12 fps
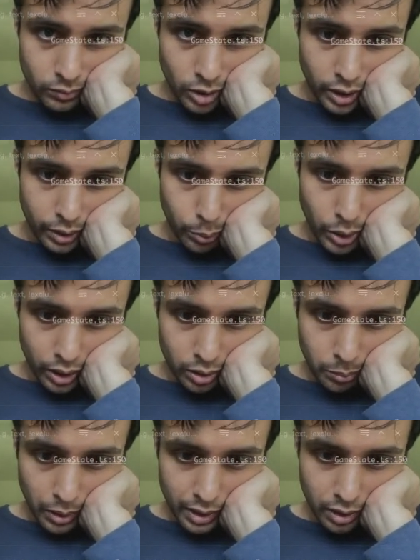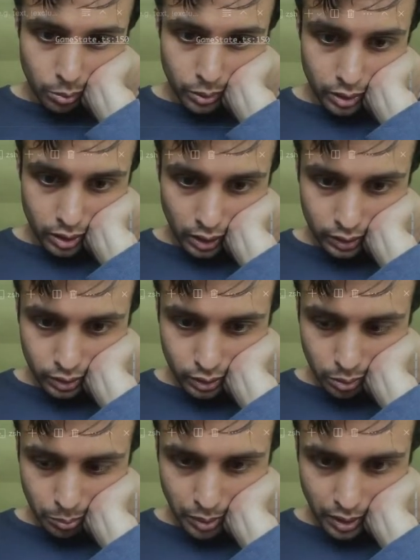All right, we gotta compile. We've got to
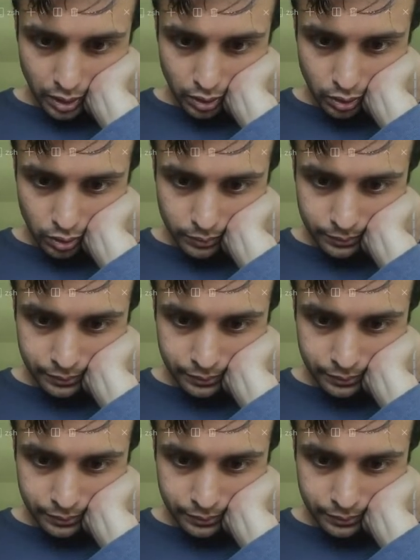compile.